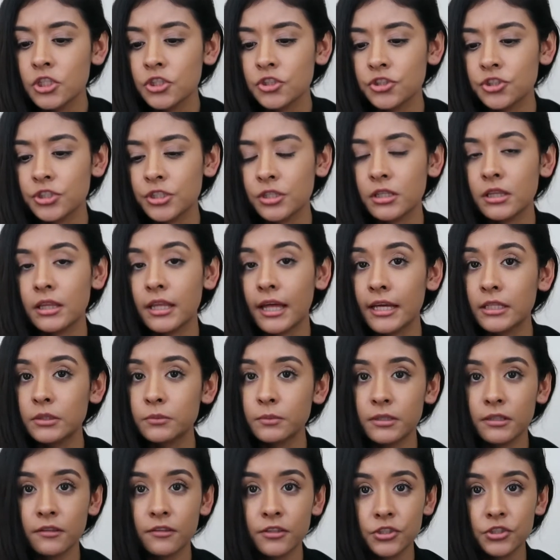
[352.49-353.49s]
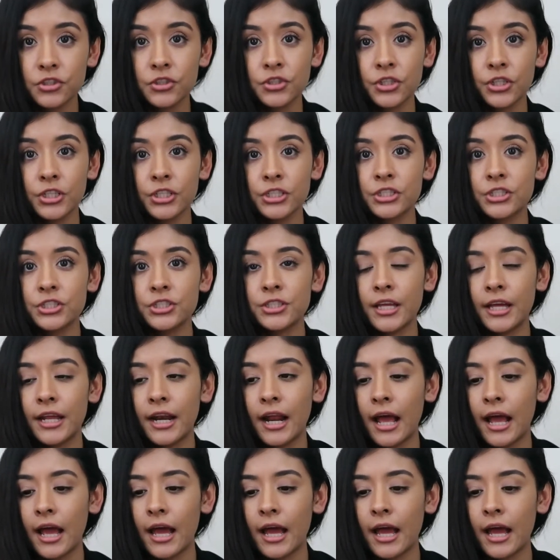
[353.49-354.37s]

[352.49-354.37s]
She liked one of the skirts that